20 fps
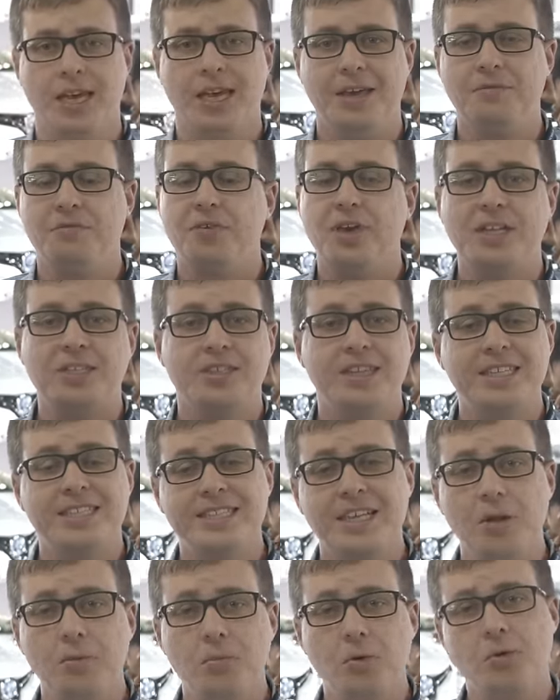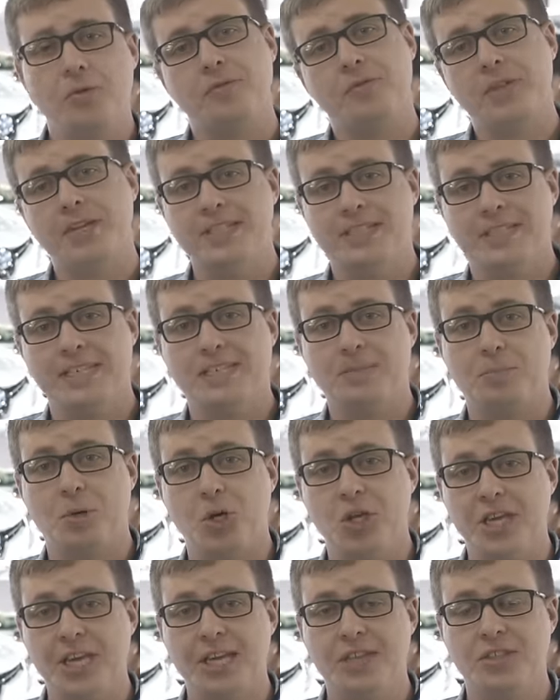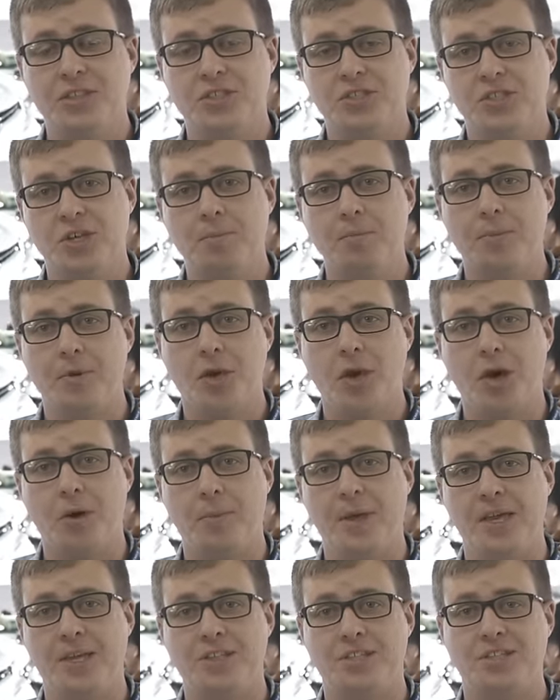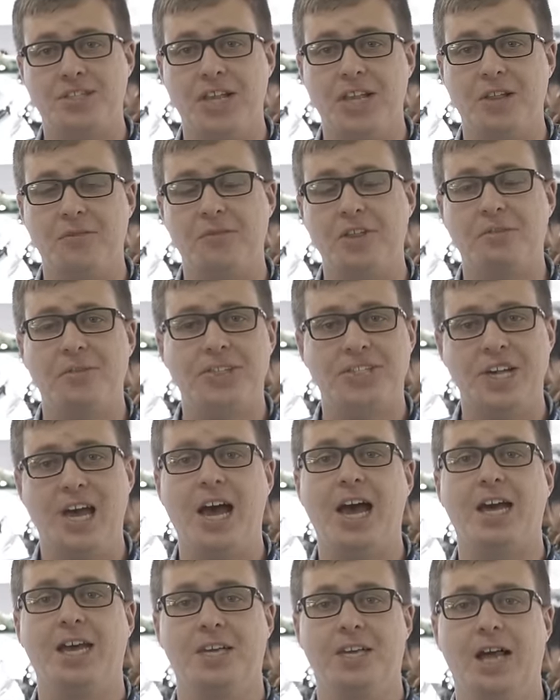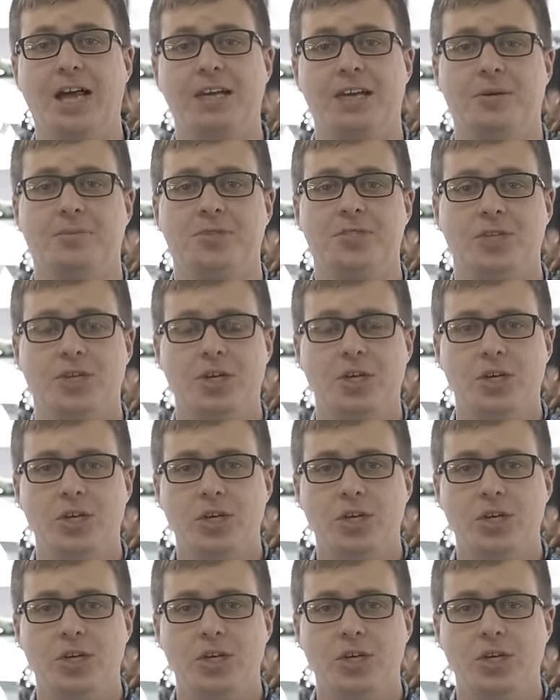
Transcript: In fact, they sell more of these things per year than some car makers sell of their entire lineups.